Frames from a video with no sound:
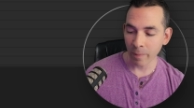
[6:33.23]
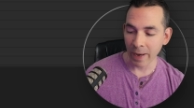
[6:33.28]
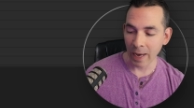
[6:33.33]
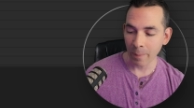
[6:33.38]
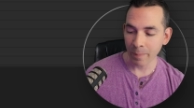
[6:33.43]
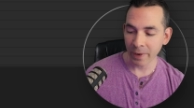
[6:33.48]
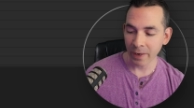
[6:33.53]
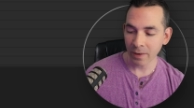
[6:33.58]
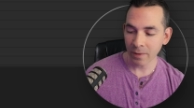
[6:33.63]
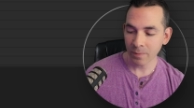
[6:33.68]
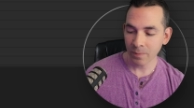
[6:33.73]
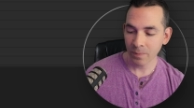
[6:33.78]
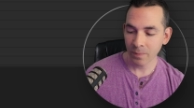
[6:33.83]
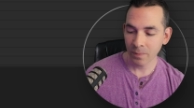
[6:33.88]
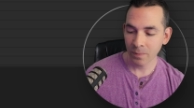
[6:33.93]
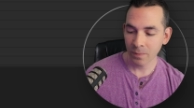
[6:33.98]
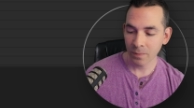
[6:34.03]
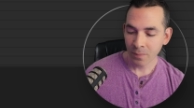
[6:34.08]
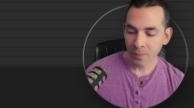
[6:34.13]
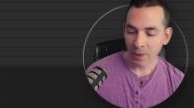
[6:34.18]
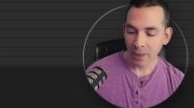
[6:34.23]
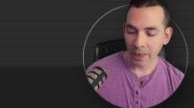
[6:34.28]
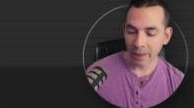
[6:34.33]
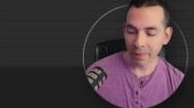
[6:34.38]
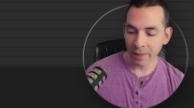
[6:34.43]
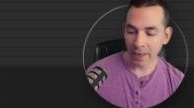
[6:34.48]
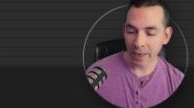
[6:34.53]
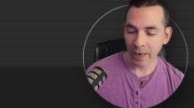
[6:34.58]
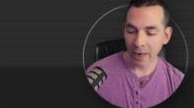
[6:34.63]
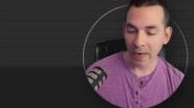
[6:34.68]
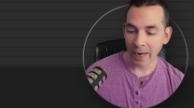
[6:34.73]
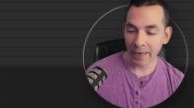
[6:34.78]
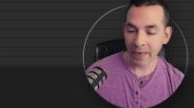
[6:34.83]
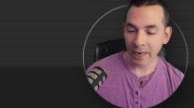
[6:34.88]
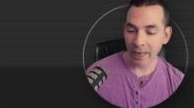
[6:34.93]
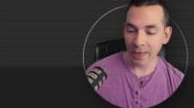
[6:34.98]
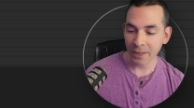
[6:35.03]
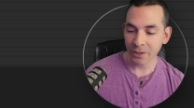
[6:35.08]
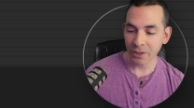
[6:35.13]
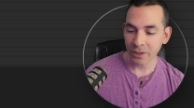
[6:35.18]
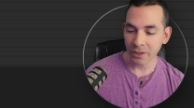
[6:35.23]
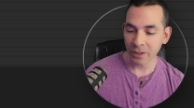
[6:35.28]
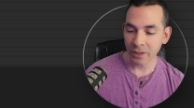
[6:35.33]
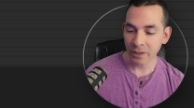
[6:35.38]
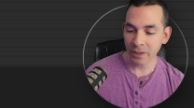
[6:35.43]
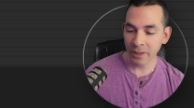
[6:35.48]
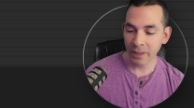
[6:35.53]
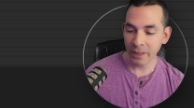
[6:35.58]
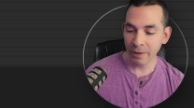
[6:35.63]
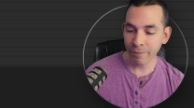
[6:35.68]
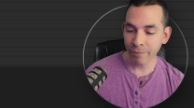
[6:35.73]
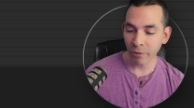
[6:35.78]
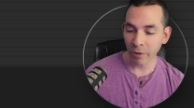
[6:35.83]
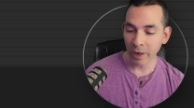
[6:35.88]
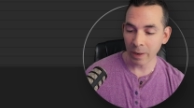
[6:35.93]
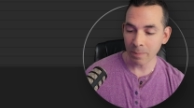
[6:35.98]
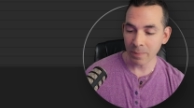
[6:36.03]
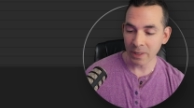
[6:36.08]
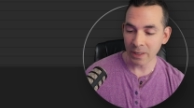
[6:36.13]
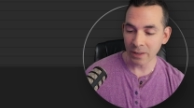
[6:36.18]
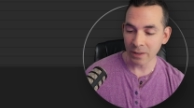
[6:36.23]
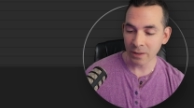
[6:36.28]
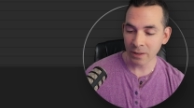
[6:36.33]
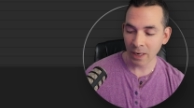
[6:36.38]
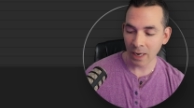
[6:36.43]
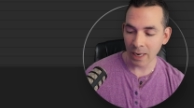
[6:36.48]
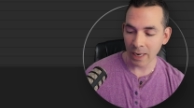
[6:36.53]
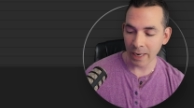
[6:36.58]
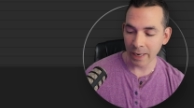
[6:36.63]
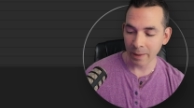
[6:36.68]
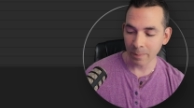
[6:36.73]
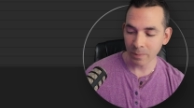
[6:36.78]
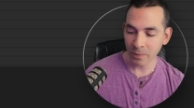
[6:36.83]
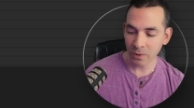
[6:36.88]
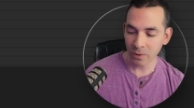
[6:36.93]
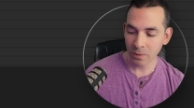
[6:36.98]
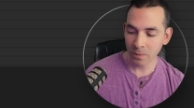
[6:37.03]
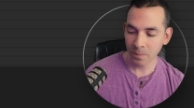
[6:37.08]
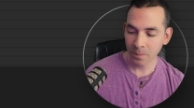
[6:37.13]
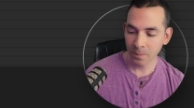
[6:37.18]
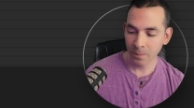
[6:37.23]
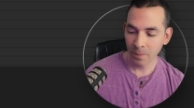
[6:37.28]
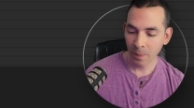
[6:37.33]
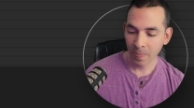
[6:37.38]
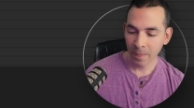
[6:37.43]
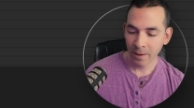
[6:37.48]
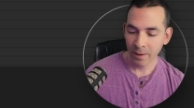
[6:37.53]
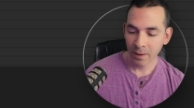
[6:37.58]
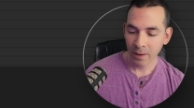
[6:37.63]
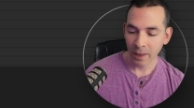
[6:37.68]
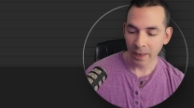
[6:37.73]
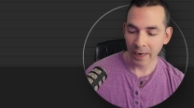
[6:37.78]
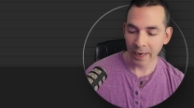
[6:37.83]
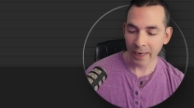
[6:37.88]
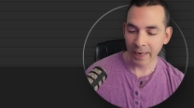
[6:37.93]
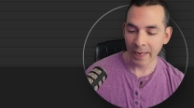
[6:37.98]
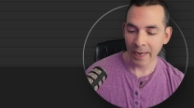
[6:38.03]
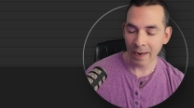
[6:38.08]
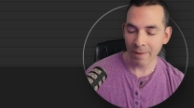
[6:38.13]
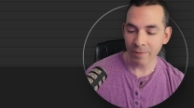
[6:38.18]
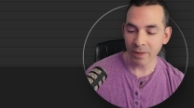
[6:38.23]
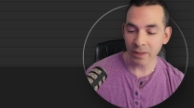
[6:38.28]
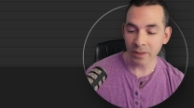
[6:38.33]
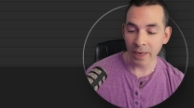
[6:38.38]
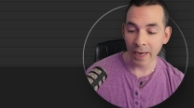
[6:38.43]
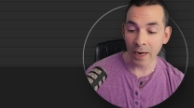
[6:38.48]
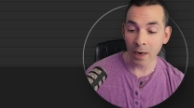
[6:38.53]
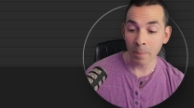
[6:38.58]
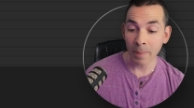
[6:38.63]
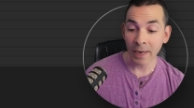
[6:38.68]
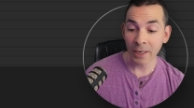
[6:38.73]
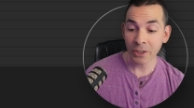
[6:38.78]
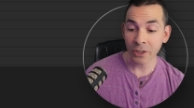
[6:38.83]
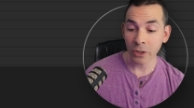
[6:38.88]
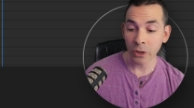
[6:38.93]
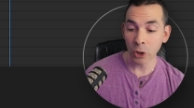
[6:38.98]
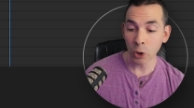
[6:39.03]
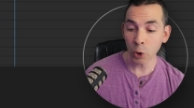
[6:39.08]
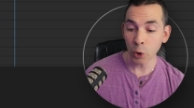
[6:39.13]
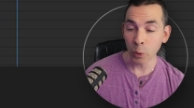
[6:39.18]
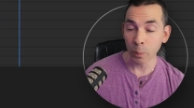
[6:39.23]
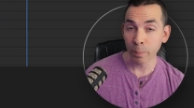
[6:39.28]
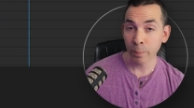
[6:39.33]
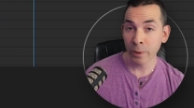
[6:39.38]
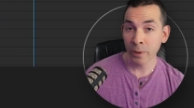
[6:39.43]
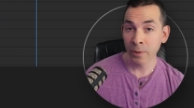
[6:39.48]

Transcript: remapping, and then I could actually just keyframe these times, and I could have this animation loop.